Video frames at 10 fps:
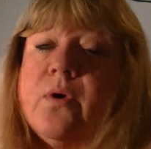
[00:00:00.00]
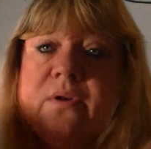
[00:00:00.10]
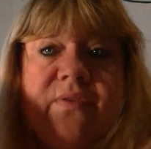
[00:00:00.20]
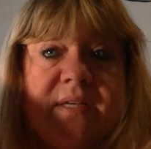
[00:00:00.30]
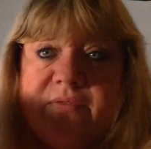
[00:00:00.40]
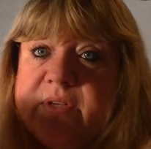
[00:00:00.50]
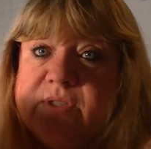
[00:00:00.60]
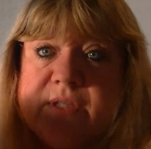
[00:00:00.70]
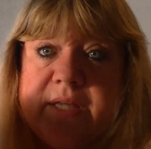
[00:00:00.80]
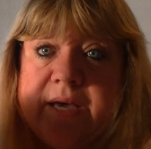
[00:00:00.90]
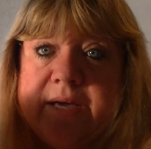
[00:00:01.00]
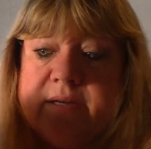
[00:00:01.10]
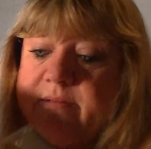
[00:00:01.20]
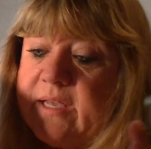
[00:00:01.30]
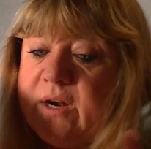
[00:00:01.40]
Won't affect the finish of the
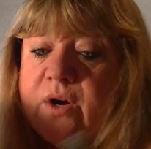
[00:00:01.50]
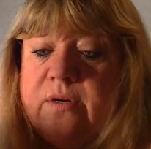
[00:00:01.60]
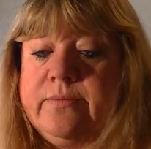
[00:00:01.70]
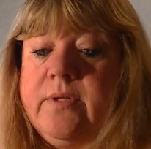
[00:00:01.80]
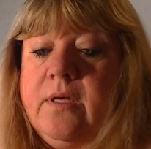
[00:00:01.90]
egg at all.